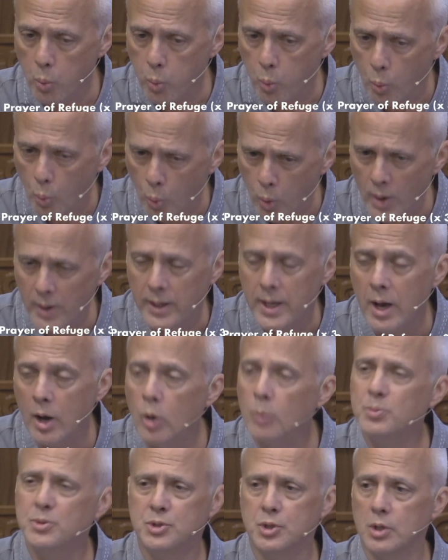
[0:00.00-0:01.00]
what
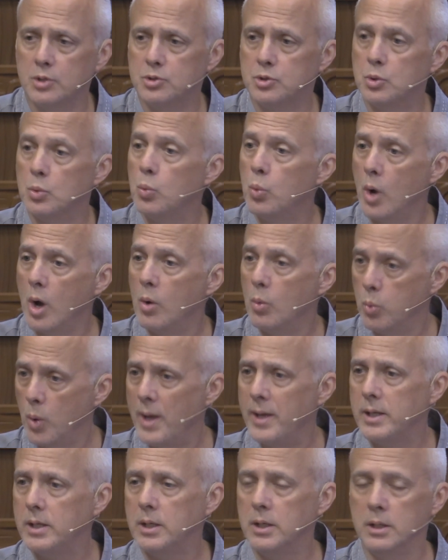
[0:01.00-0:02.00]
helps us to
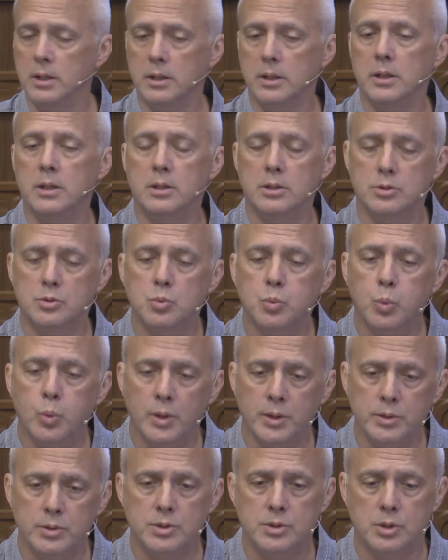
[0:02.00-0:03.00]
awaken. It is
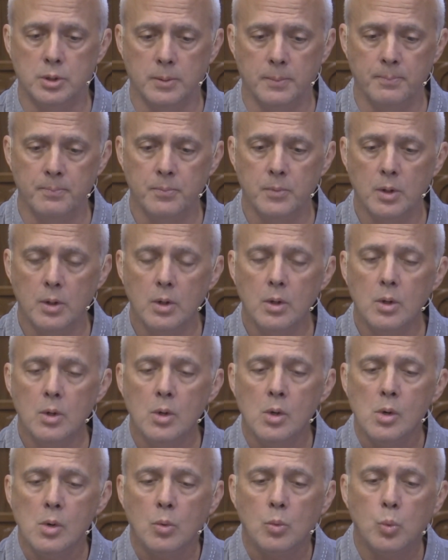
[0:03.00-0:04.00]
wisdom.
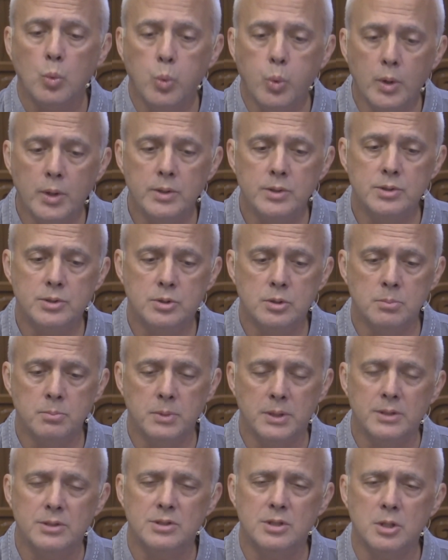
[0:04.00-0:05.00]
Wisdom
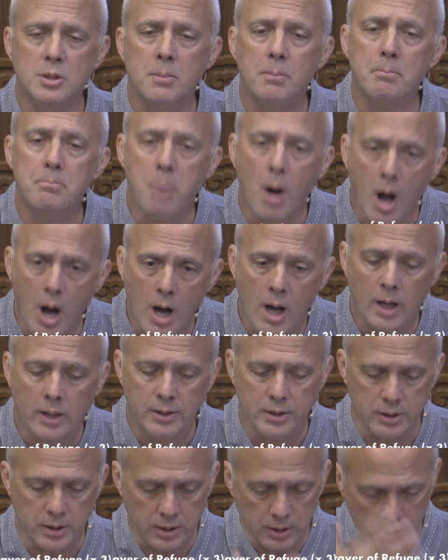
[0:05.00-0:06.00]
is the
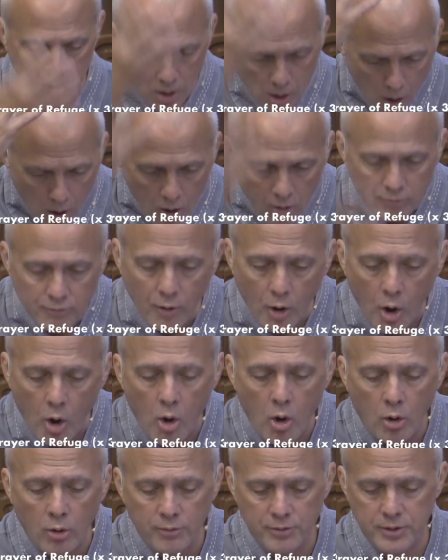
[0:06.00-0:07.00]
embodying of
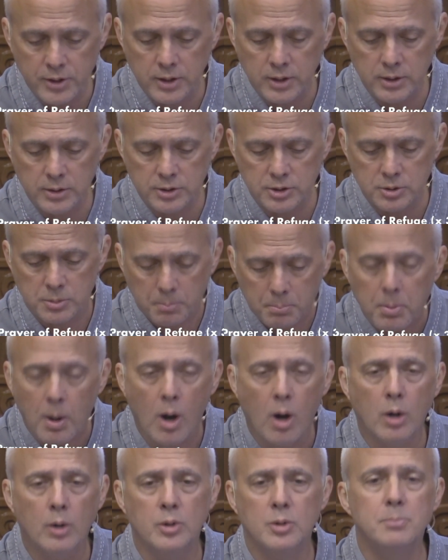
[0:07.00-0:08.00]
all these
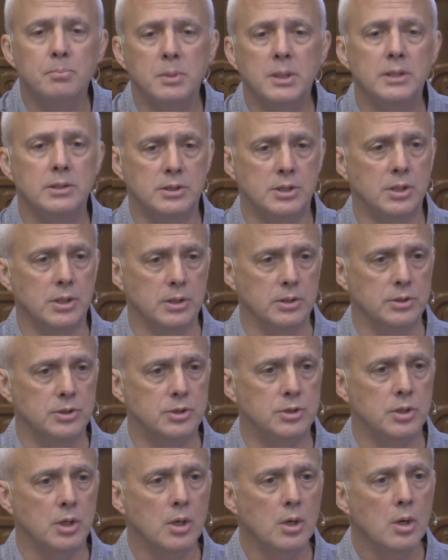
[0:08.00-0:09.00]

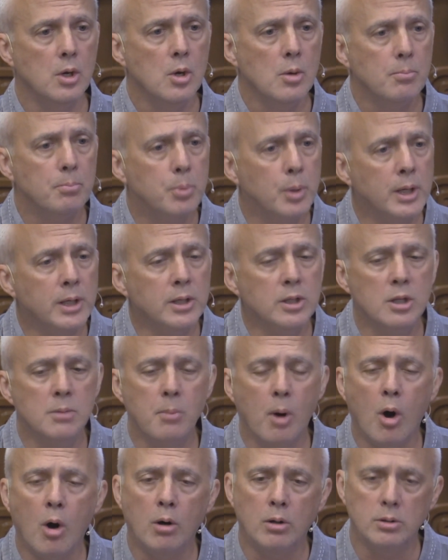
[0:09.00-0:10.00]
paramitas, bringing them all